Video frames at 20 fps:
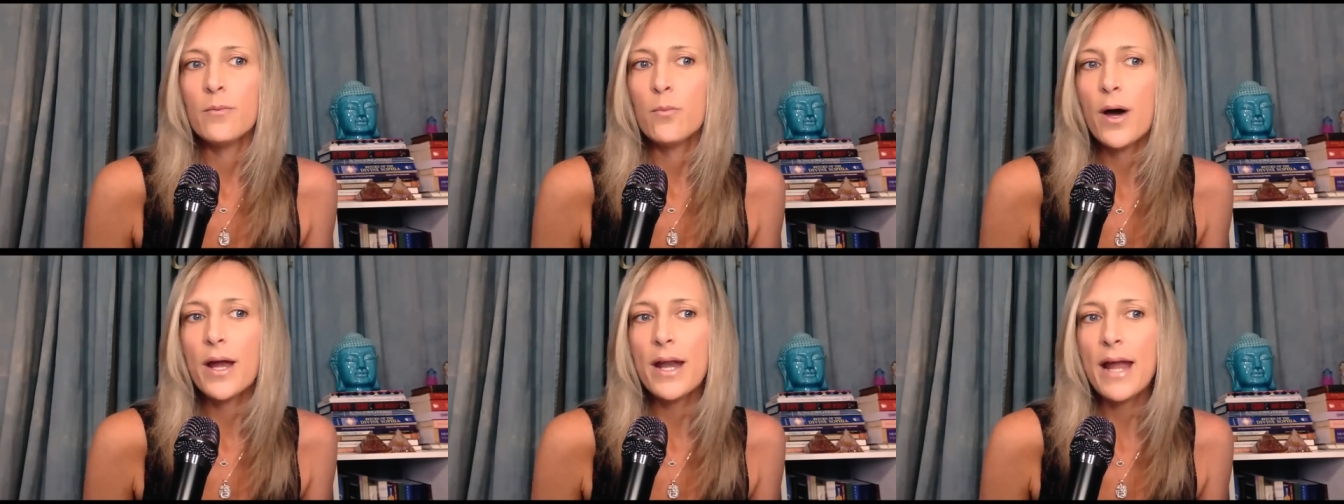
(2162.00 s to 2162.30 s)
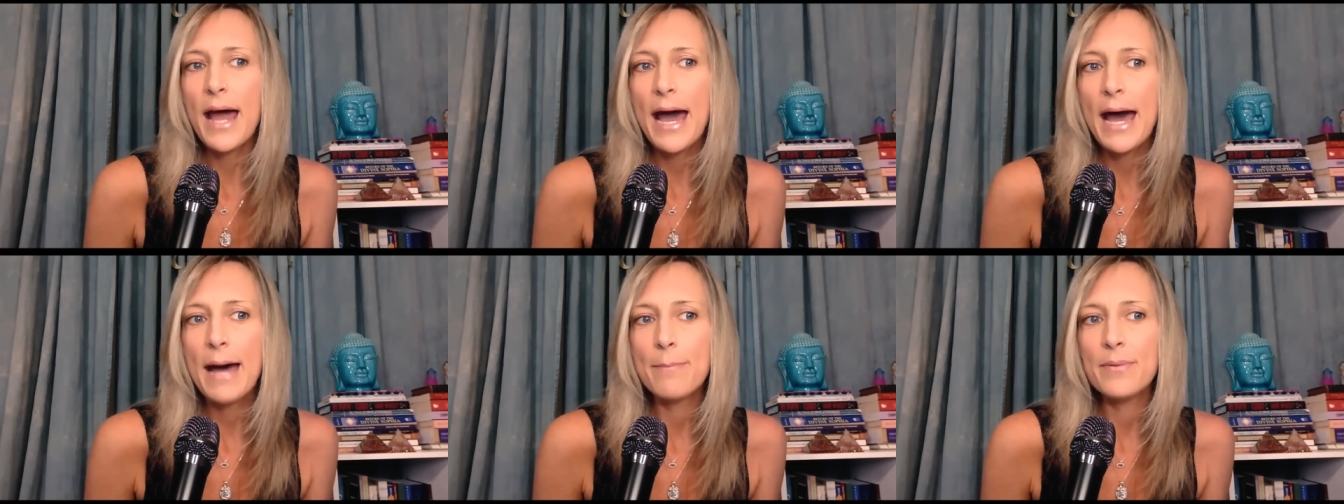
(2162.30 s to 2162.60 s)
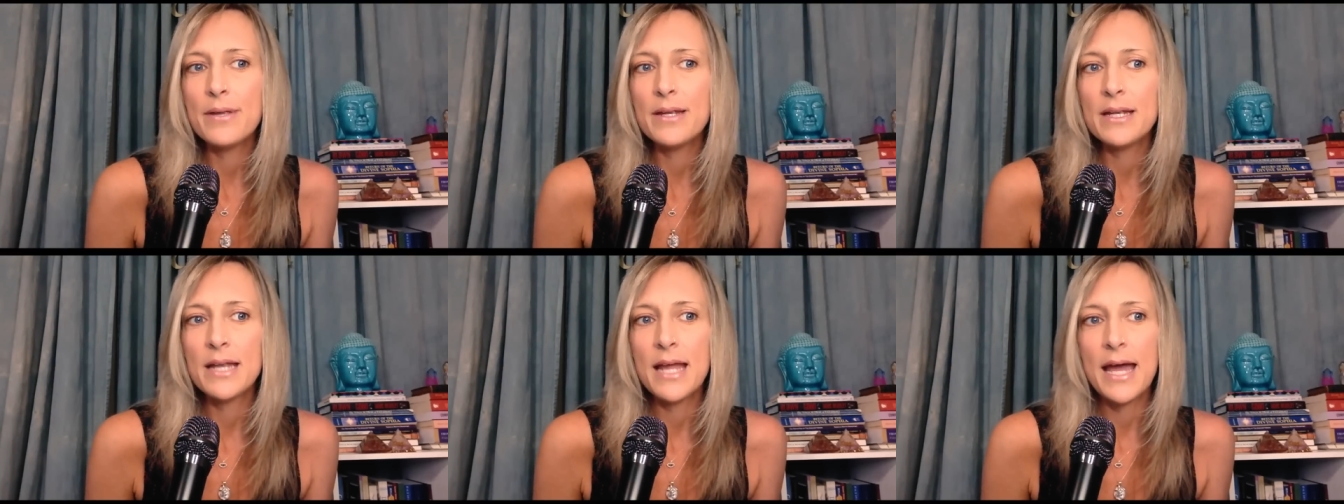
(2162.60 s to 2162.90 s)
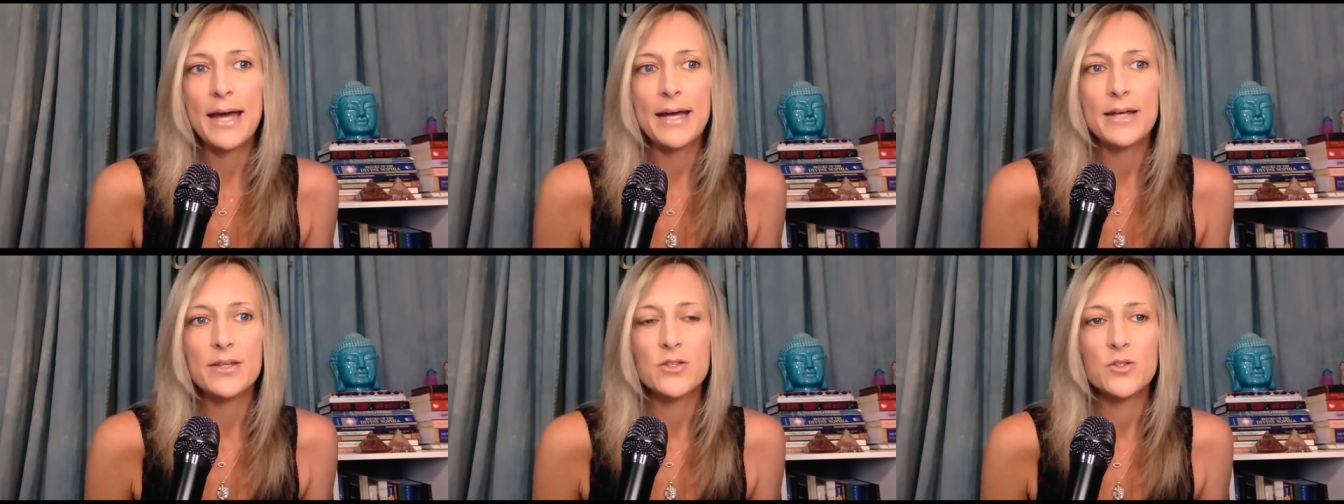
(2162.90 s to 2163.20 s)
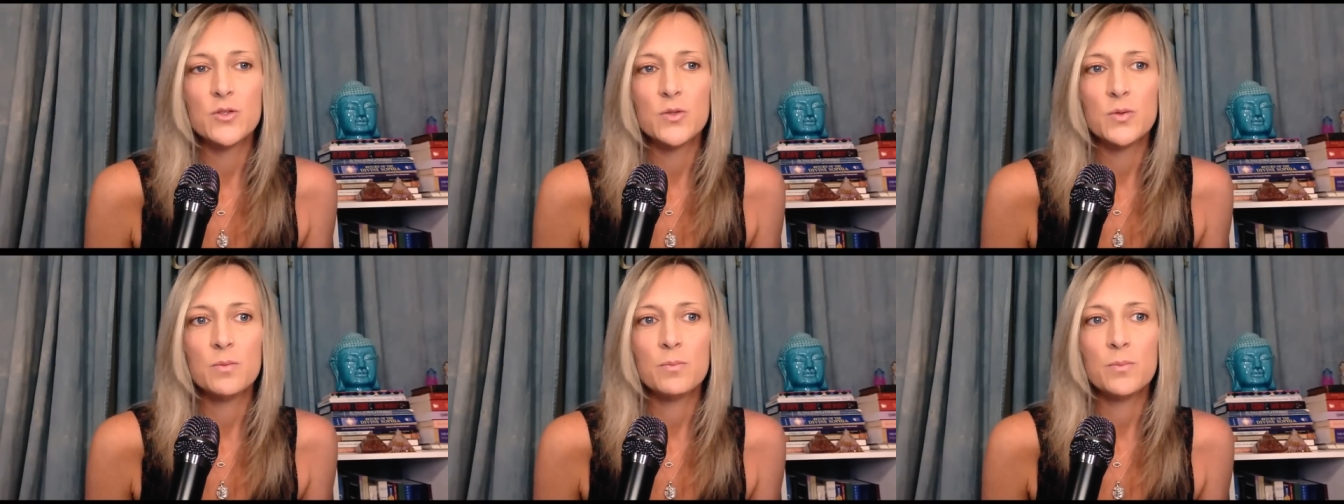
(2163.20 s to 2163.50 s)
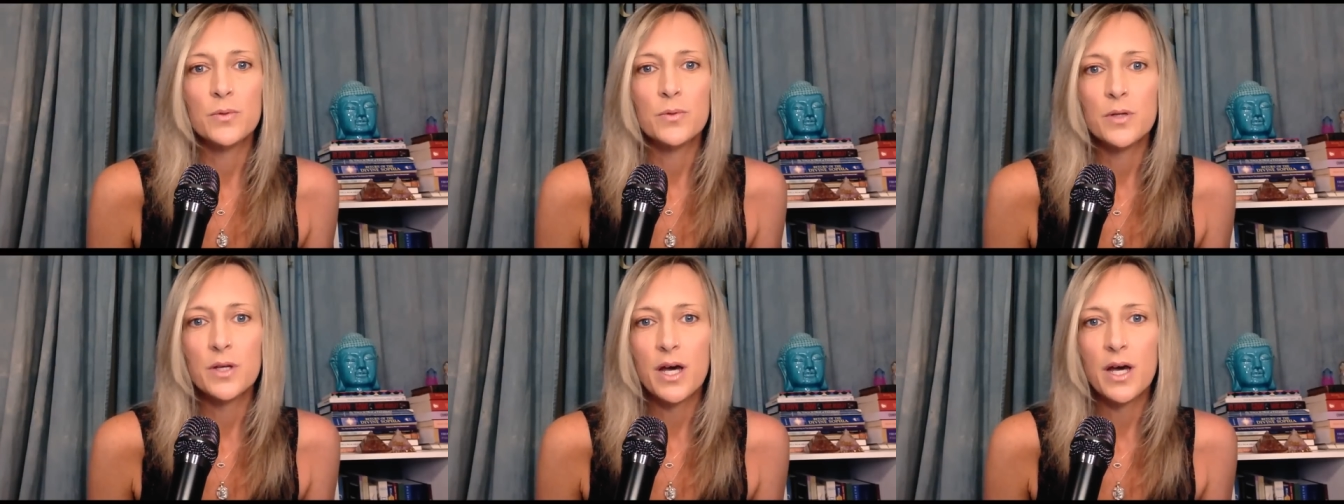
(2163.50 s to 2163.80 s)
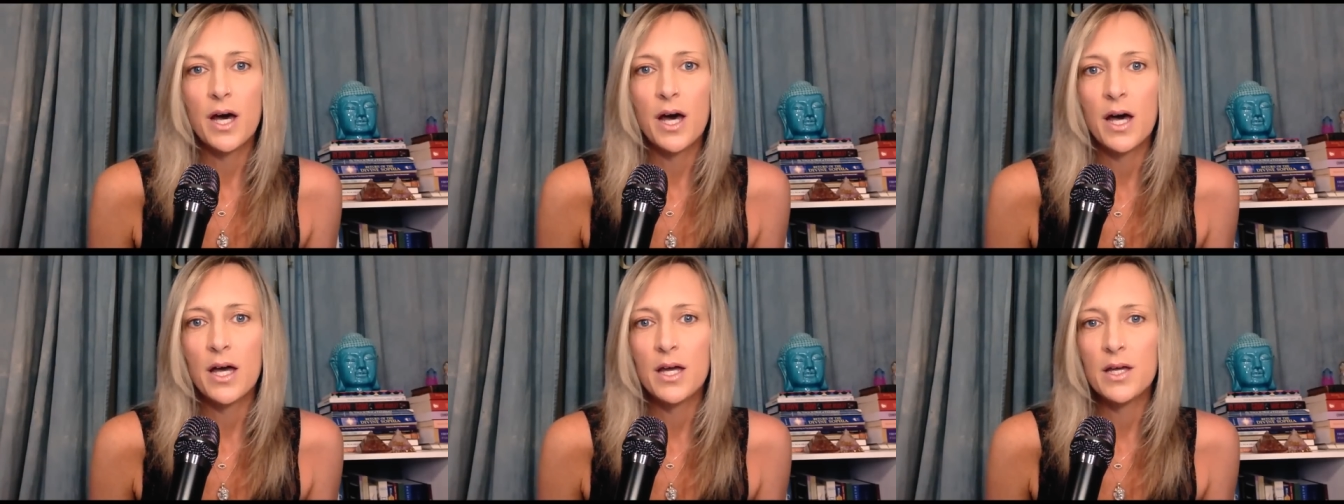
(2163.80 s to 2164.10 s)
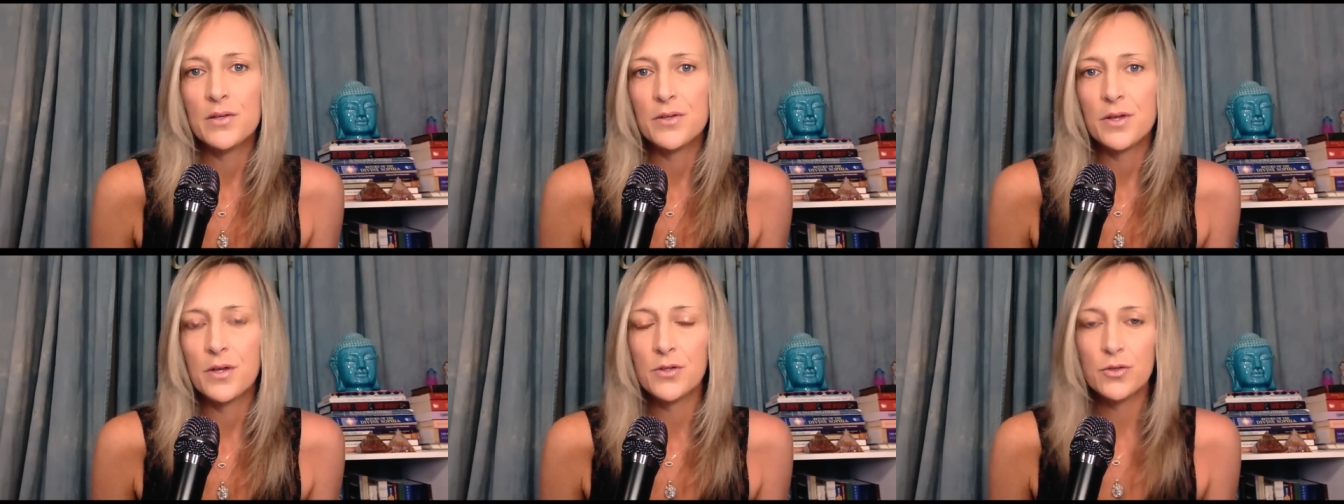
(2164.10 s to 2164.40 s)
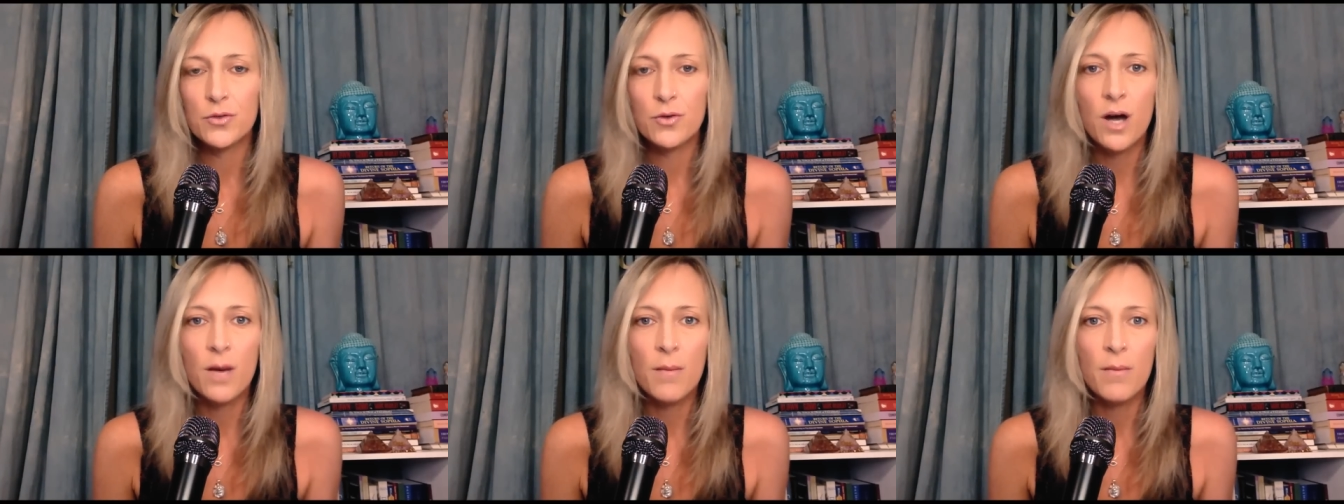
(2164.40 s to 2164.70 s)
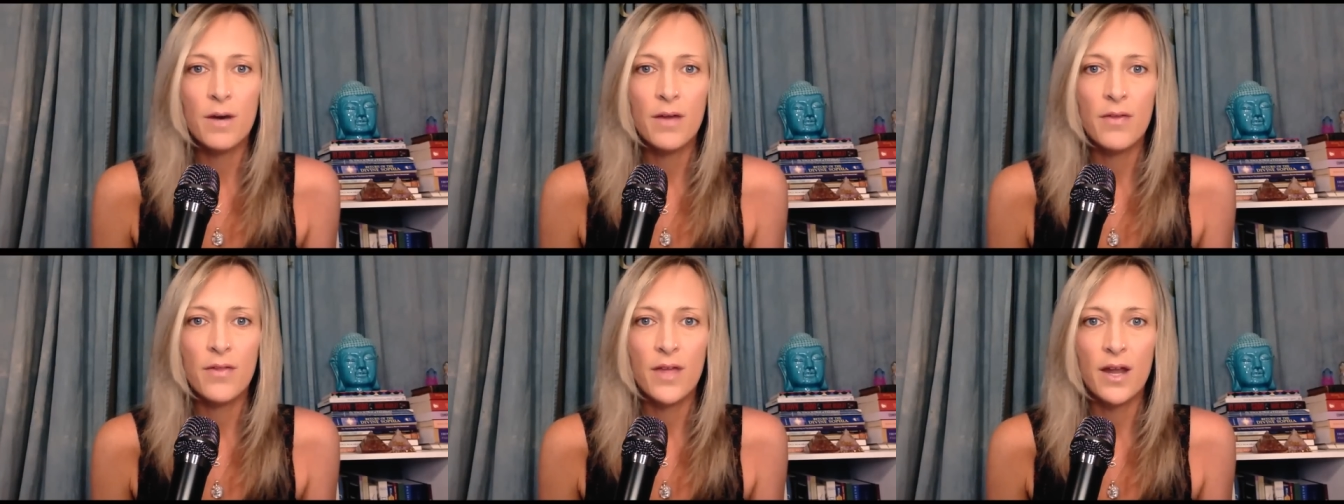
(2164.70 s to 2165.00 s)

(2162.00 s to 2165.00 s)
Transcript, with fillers: And what happened next to Boudica is a trauma